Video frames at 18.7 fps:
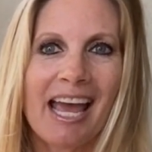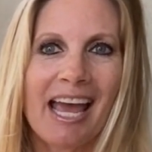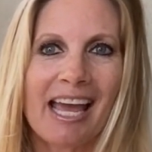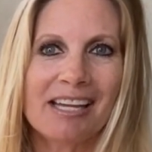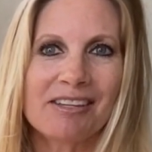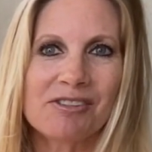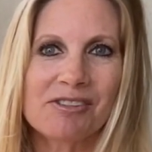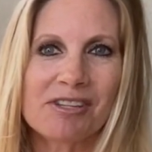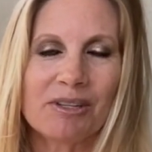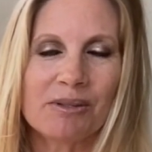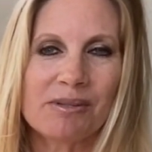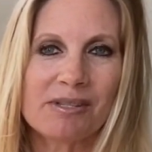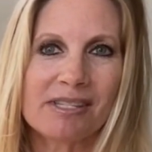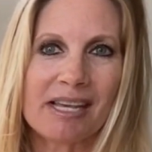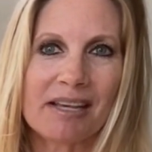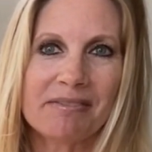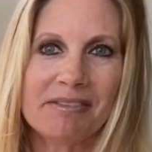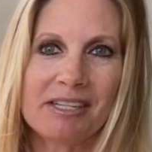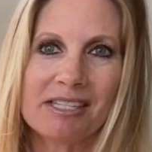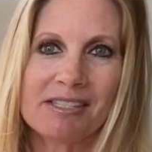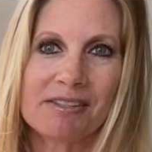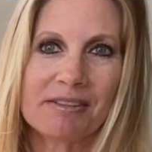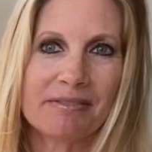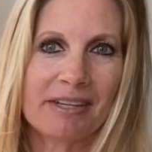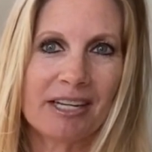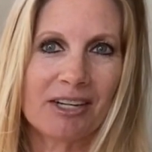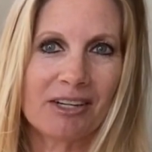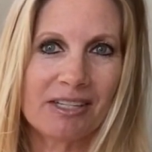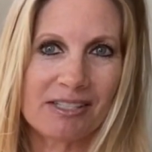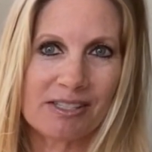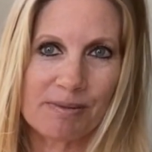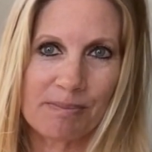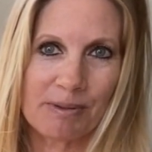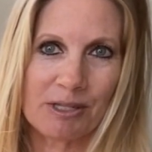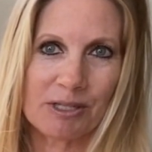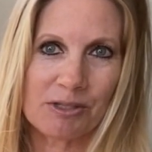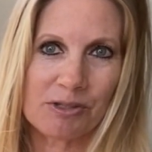And so 7 is a very
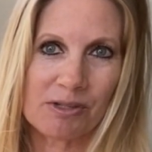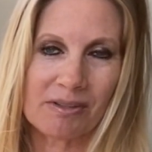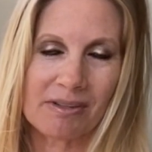spiritual